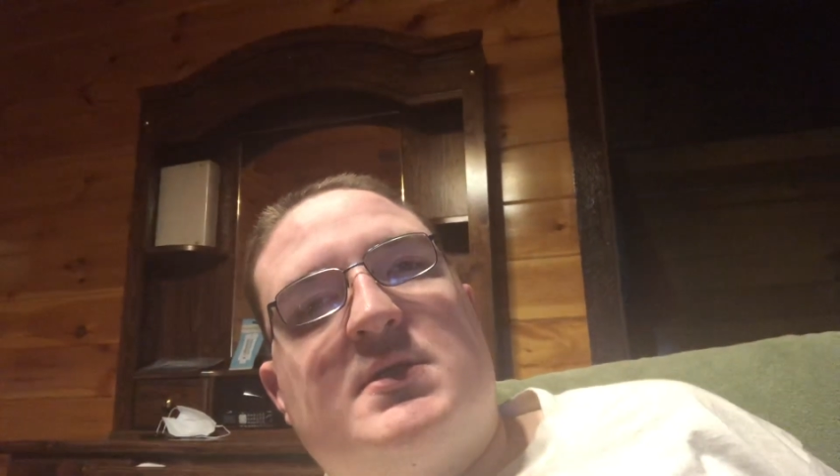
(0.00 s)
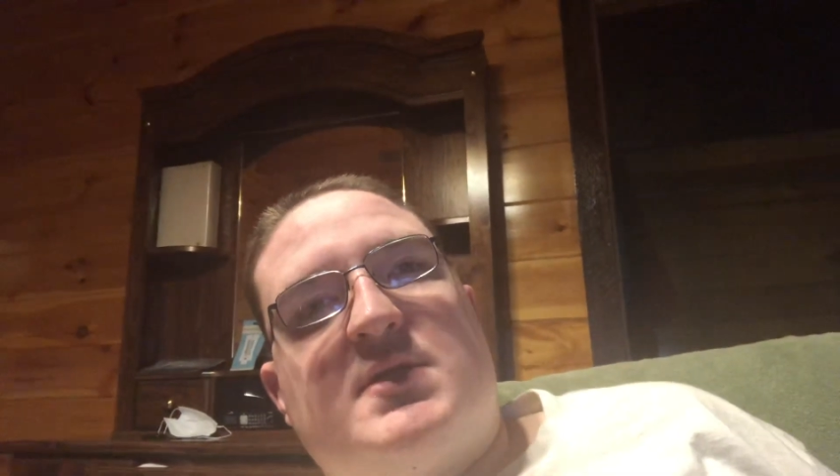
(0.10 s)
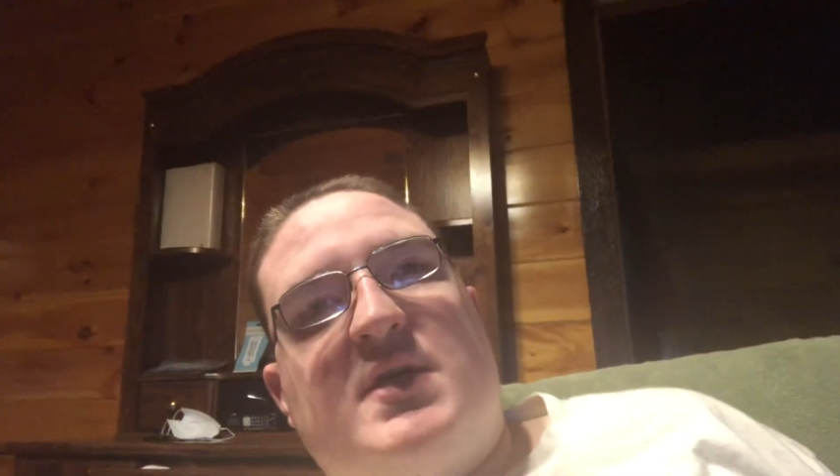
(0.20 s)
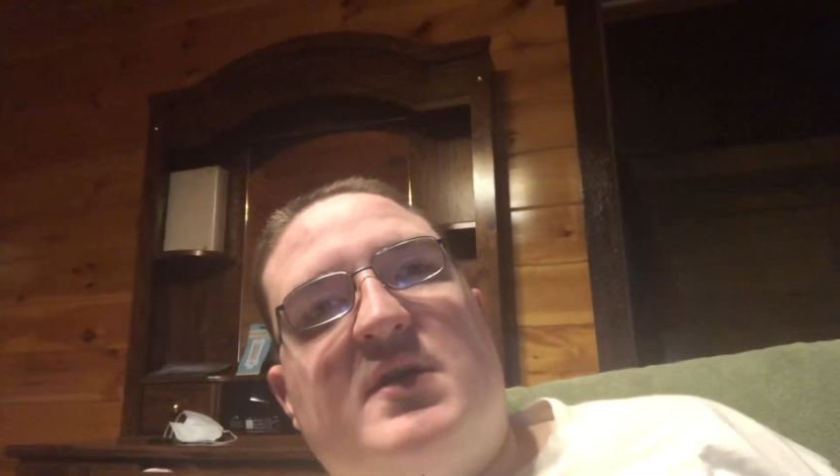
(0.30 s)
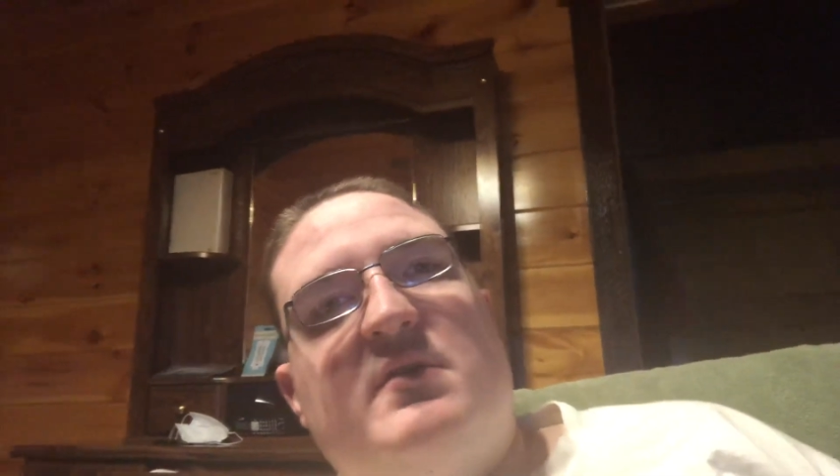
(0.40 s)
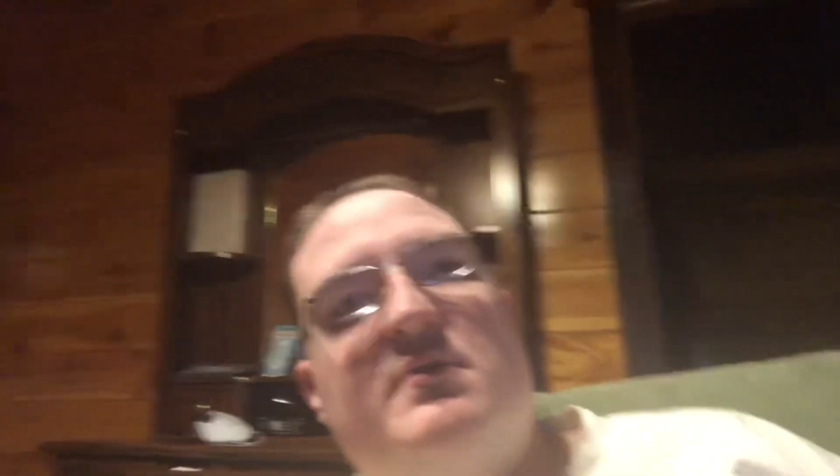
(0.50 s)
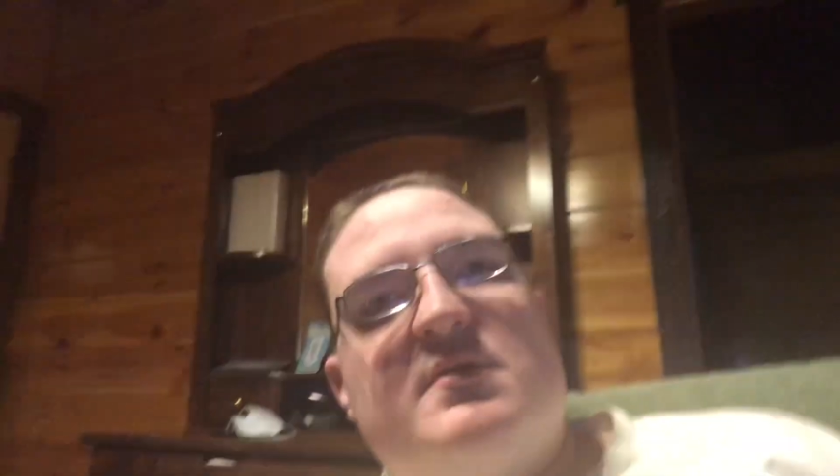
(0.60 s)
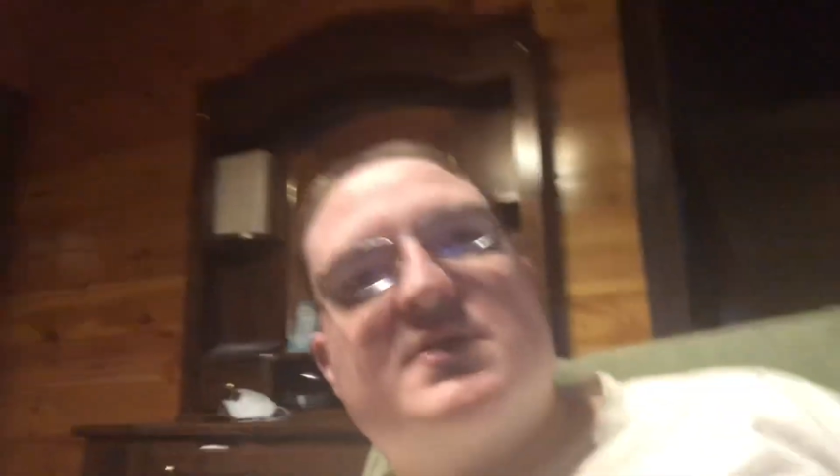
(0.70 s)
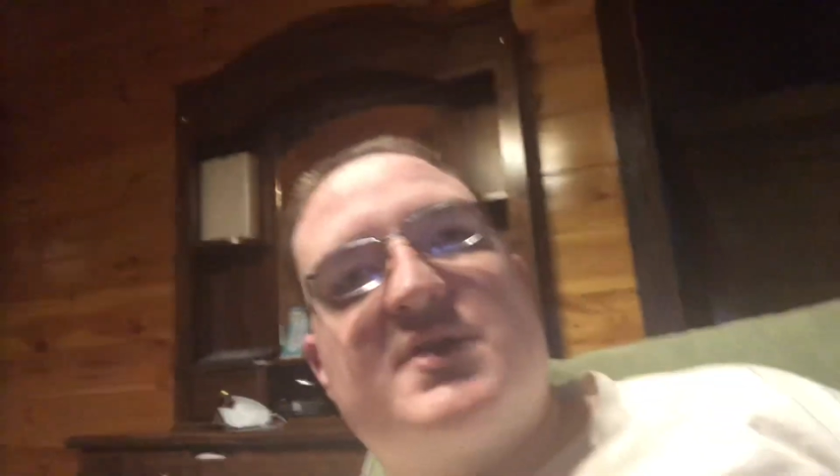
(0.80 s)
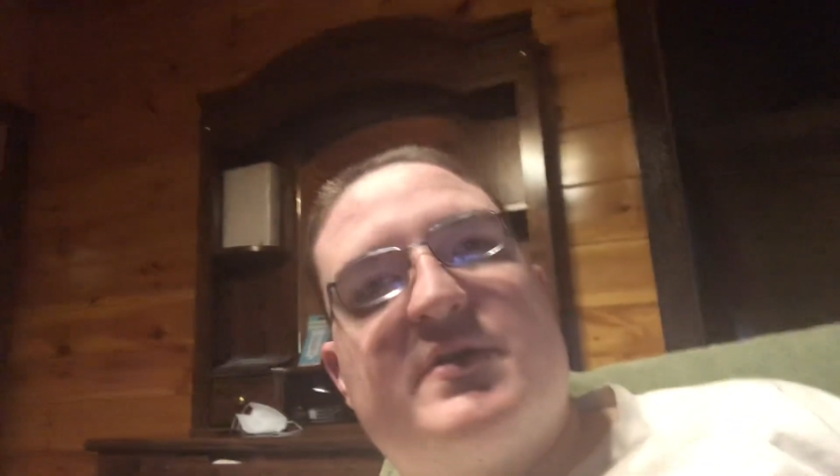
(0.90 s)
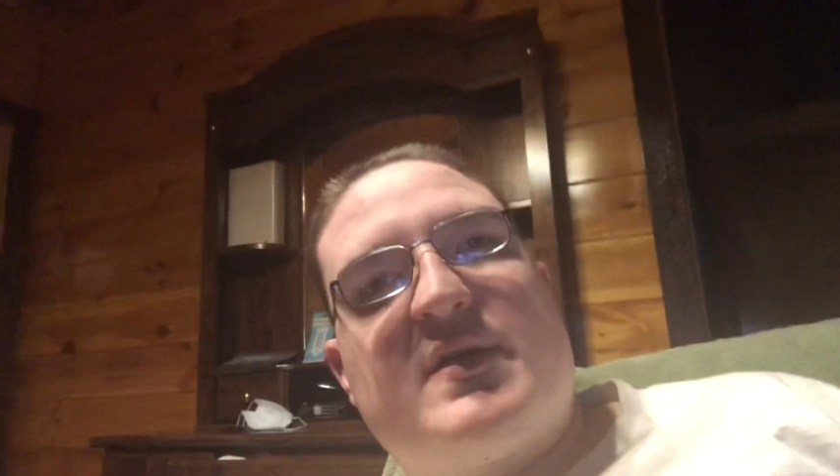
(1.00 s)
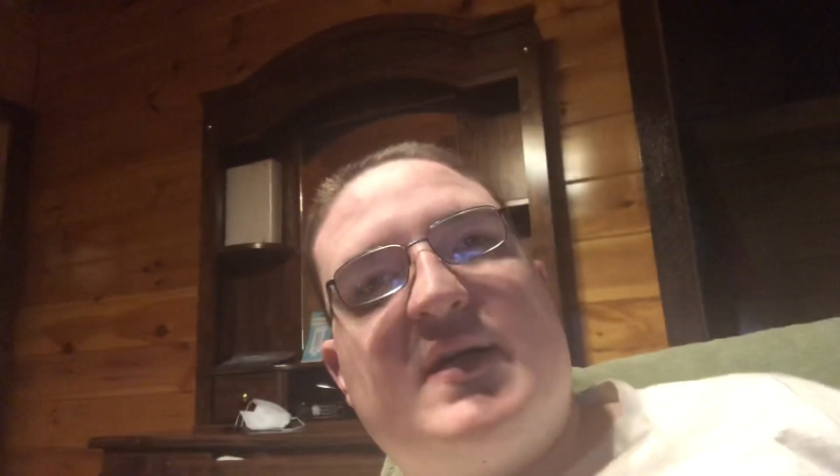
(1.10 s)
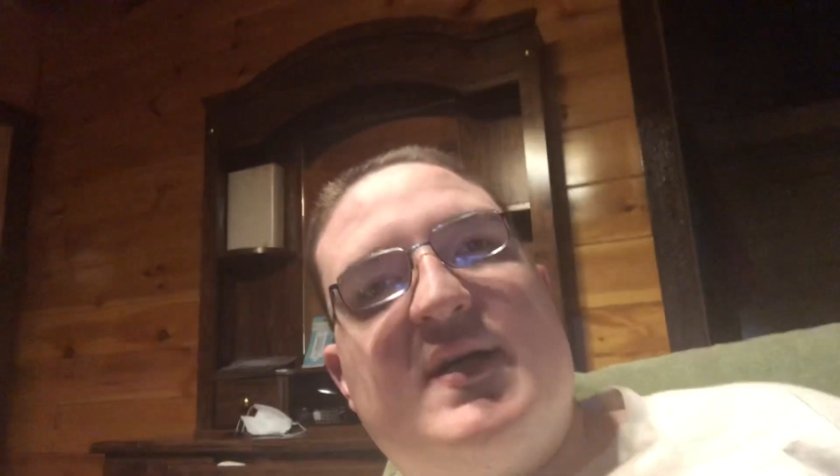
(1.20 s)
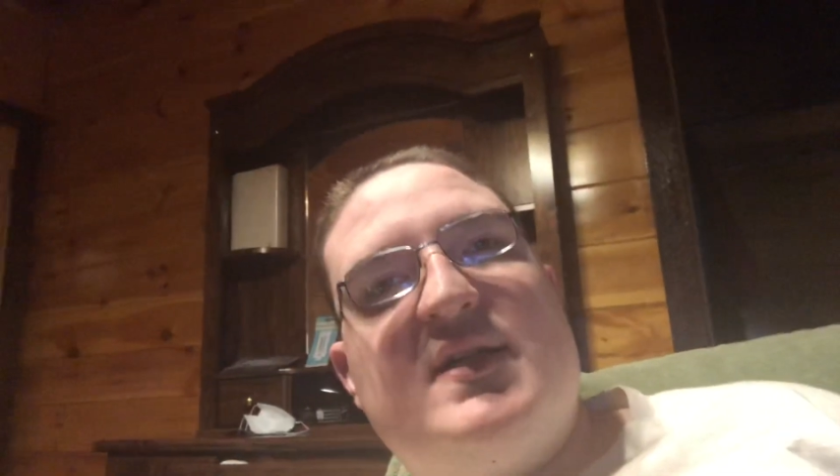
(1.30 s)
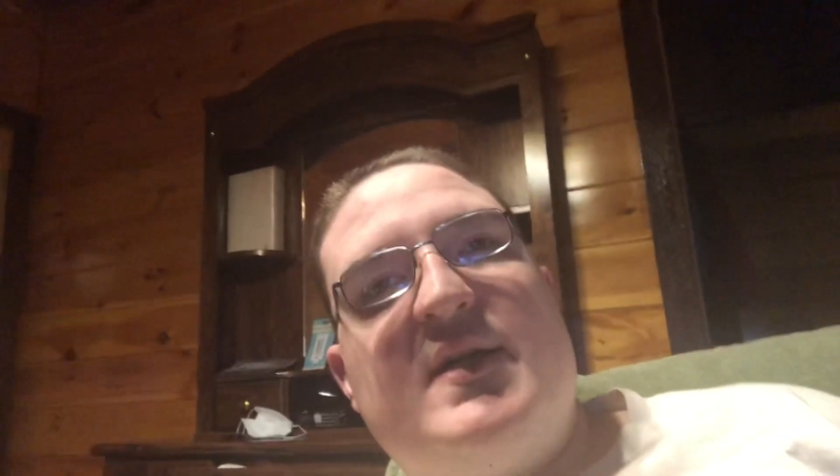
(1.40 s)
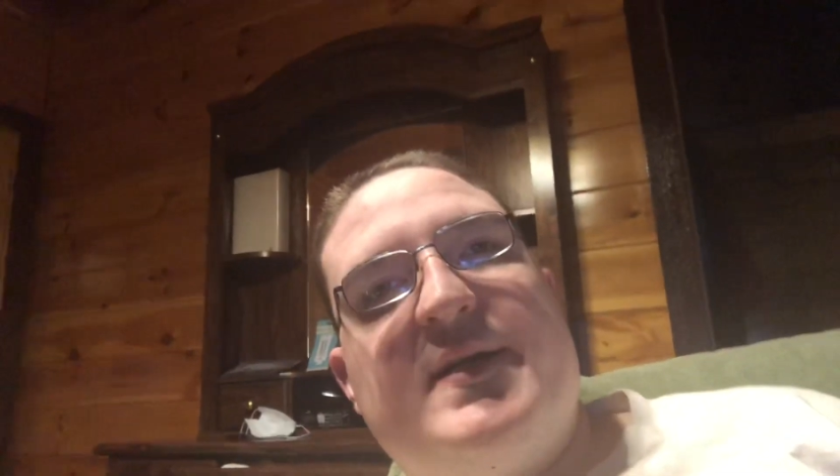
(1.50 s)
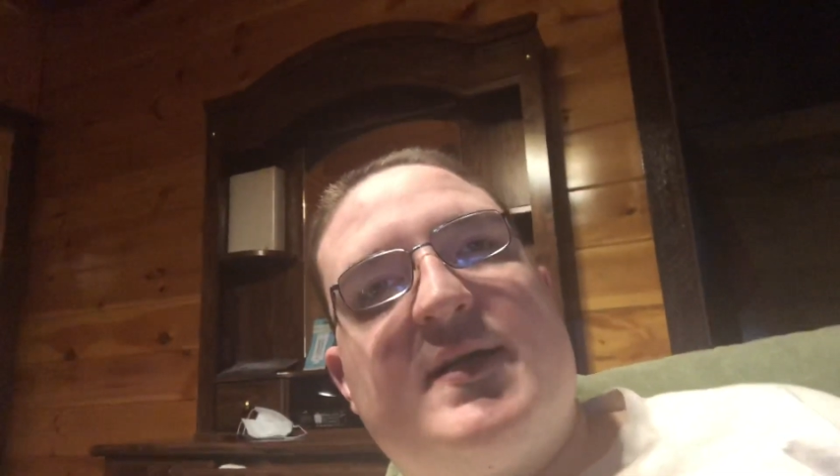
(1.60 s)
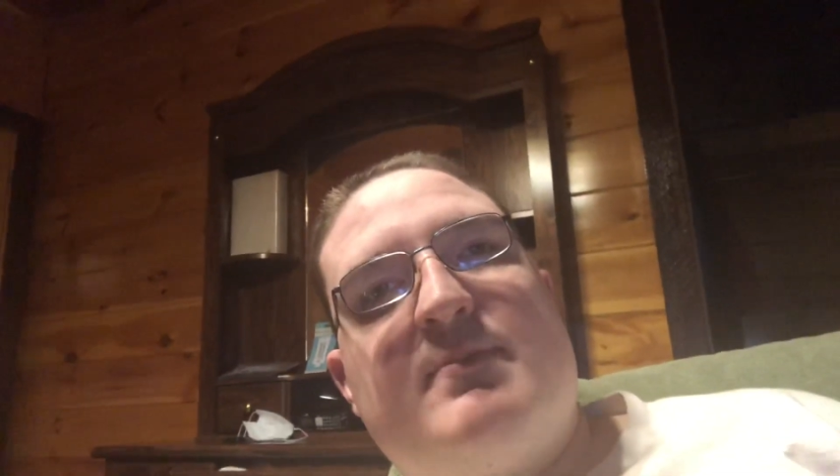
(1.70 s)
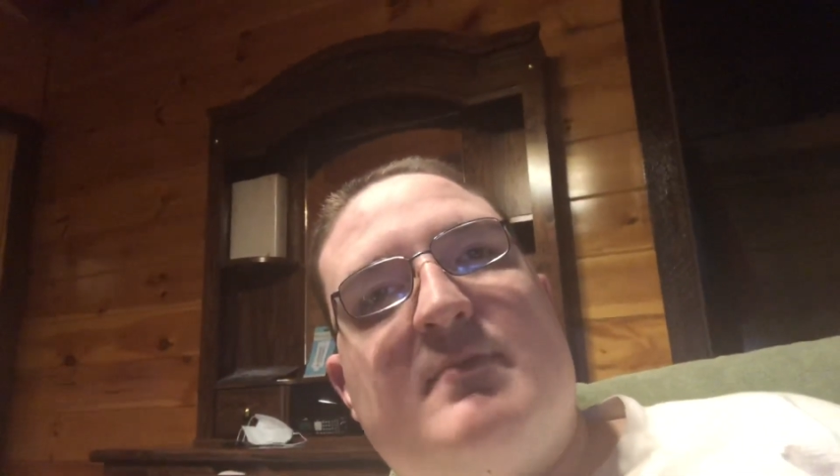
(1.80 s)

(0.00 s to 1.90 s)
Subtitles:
kind of like